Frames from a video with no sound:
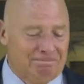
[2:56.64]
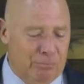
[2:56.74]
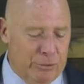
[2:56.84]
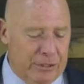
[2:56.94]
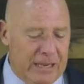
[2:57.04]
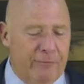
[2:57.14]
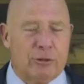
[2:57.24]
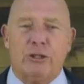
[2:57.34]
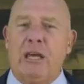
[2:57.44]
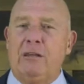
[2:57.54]
But the devil
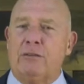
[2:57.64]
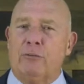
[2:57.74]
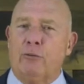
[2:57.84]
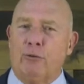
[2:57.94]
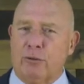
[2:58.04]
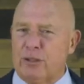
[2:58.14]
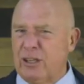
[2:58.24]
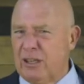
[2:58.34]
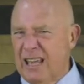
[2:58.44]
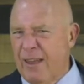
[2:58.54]
changed the rules.
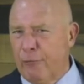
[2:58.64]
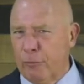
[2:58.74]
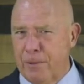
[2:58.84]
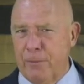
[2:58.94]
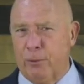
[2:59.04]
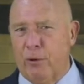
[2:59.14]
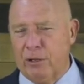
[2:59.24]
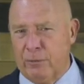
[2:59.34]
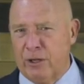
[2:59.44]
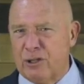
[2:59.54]
Uh, evil people
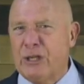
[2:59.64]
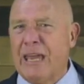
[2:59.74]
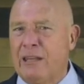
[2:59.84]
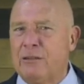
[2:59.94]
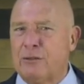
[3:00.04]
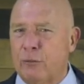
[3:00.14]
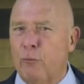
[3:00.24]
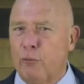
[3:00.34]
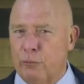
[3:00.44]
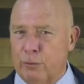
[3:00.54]
always want to change the
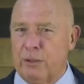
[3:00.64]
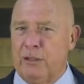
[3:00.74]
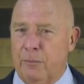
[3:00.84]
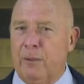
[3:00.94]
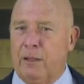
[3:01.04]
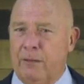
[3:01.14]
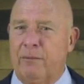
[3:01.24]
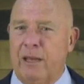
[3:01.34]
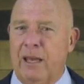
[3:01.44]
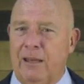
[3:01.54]
rules in the middle of
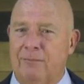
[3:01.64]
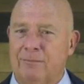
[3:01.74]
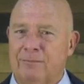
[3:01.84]
the game.